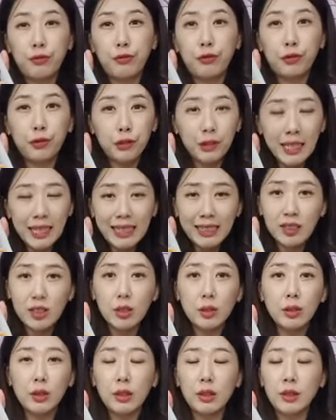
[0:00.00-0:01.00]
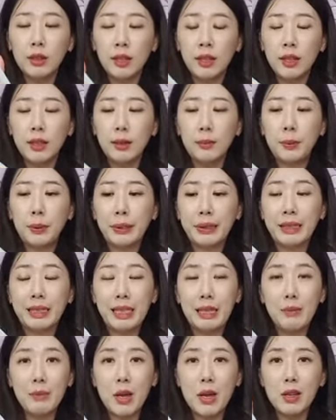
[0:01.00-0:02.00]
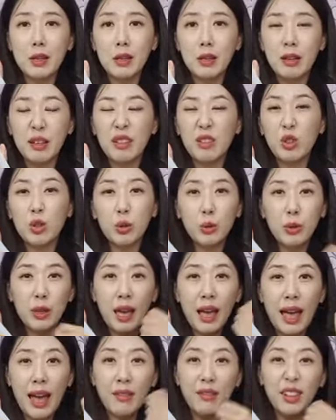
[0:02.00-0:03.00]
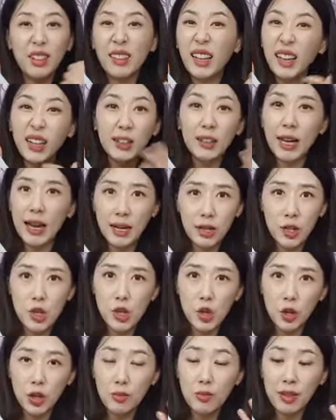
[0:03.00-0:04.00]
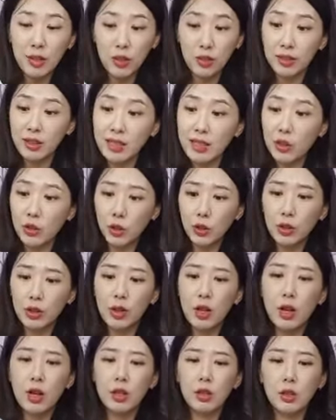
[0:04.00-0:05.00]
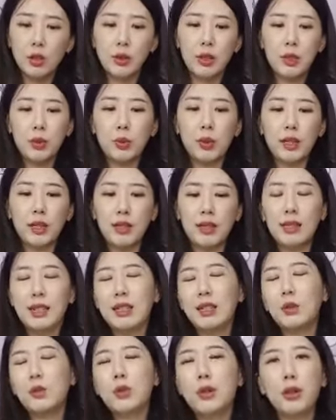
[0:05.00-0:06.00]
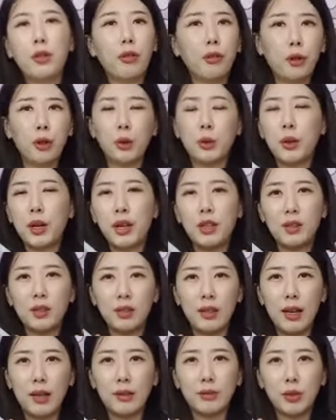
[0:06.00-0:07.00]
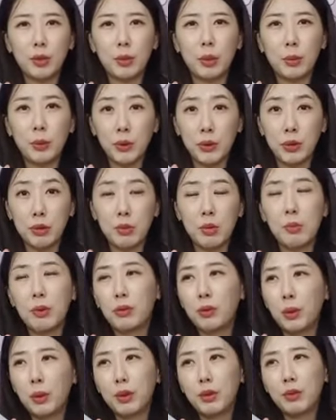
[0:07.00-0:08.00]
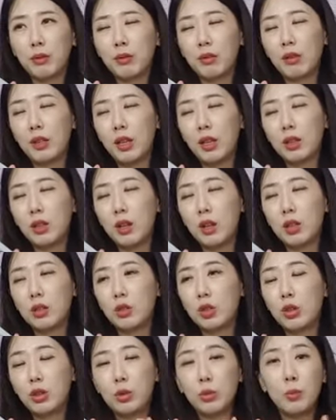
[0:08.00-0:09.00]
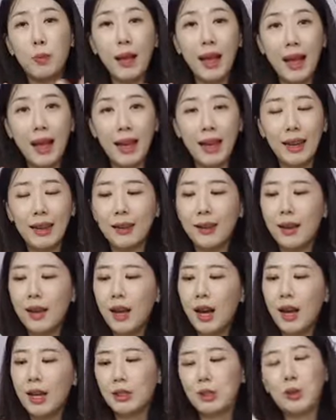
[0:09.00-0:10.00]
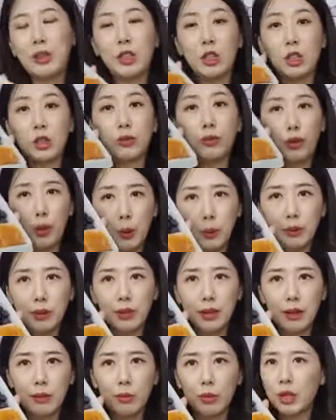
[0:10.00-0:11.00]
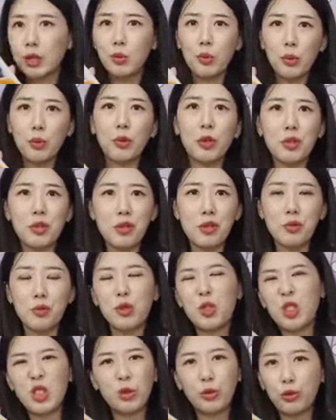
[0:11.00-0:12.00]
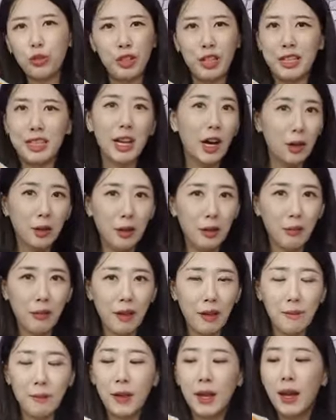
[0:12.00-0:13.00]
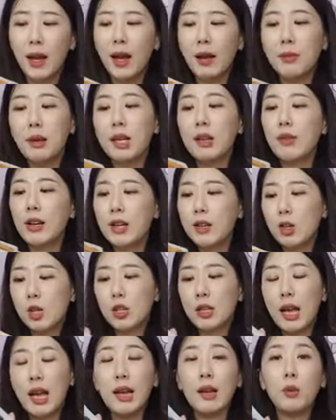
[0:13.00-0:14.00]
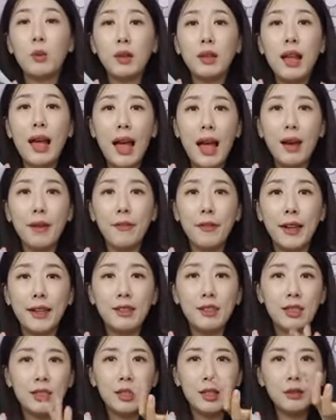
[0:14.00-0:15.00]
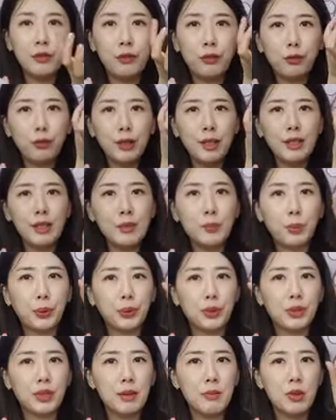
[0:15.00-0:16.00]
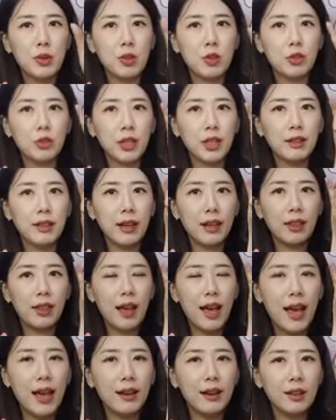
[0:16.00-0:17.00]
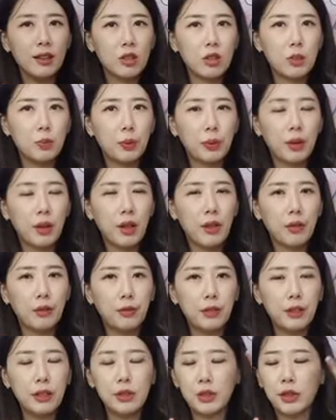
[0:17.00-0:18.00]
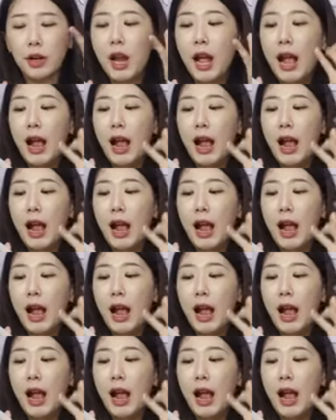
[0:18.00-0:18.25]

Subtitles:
freeze the persimmon to have it like an ice cream as a dessert. So that's what I did. I didn't want to throw away the leftover persimmon before they gone too bad. So I just froze them. That's what we do. We just freeze all of them. But eventually I will have that. Instead of freezing persimmons looking like that and just put it in the freezer,